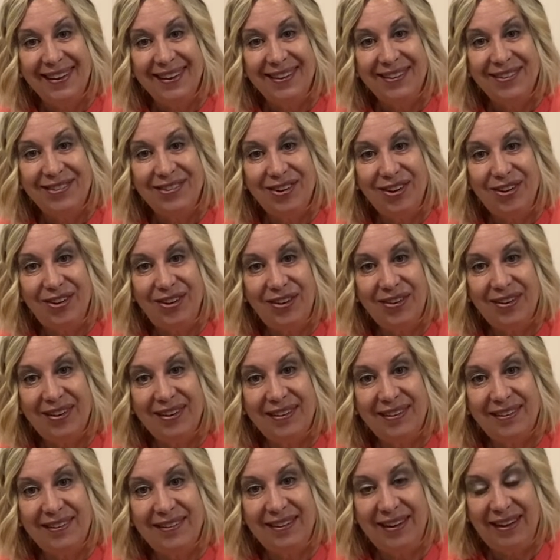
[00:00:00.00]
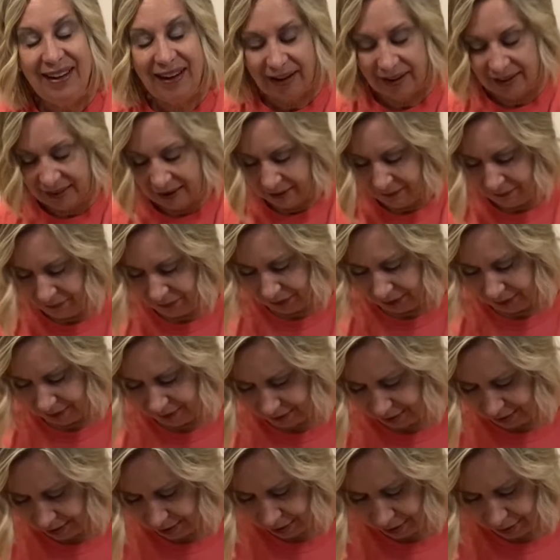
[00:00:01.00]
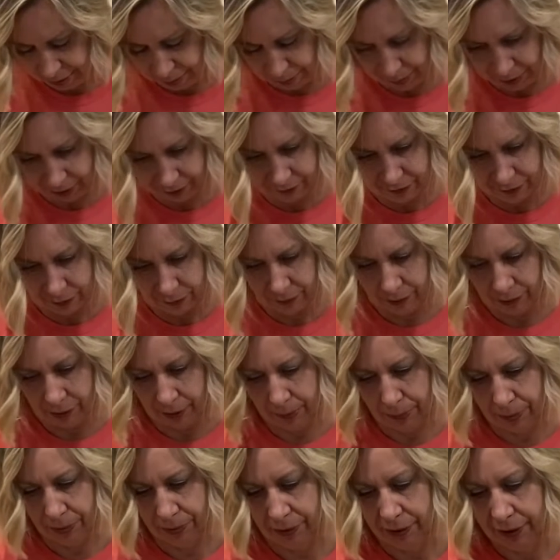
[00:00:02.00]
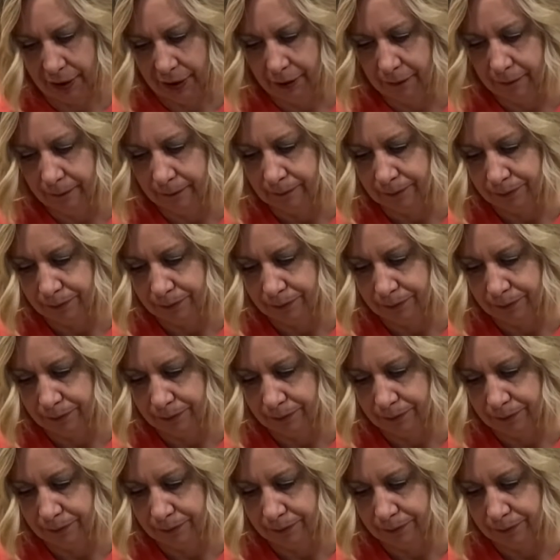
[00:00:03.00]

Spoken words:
so you can see how that fits in. It makes it really pretty.